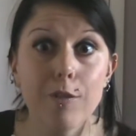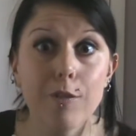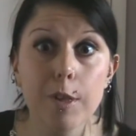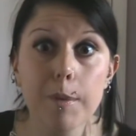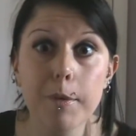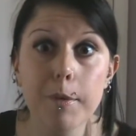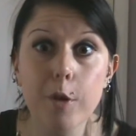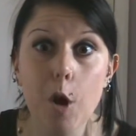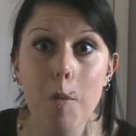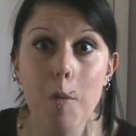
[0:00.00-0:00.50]
of
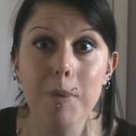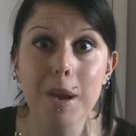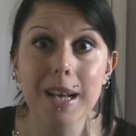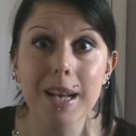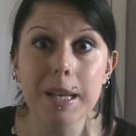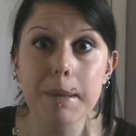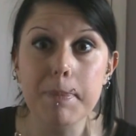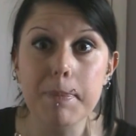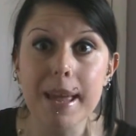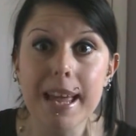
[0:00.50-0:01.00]
them have got
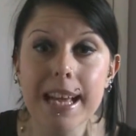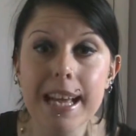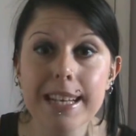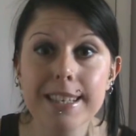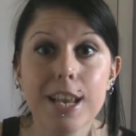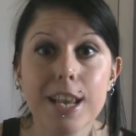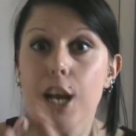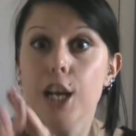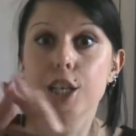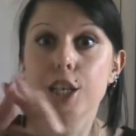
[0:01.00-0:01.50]
bloody
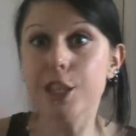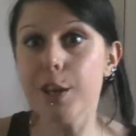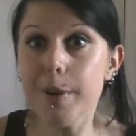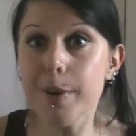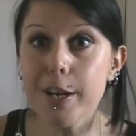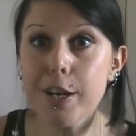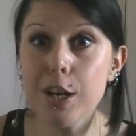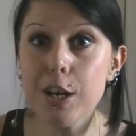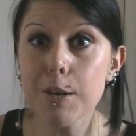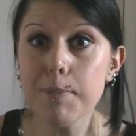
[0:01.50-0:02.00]
beards, so
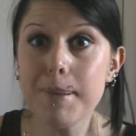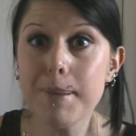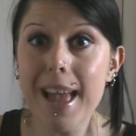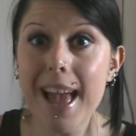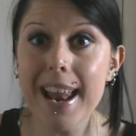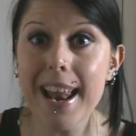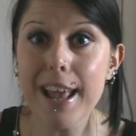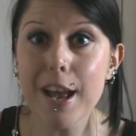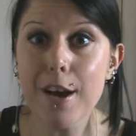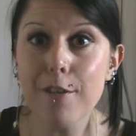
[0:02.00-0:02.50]
it could be
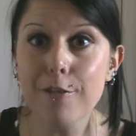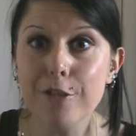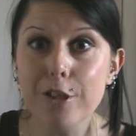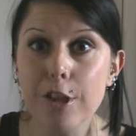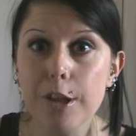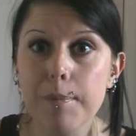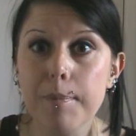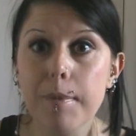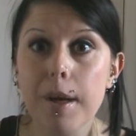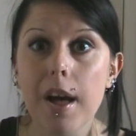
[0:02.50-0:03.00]
any of
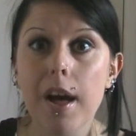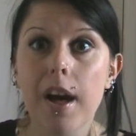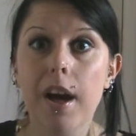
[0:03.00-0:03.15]
them.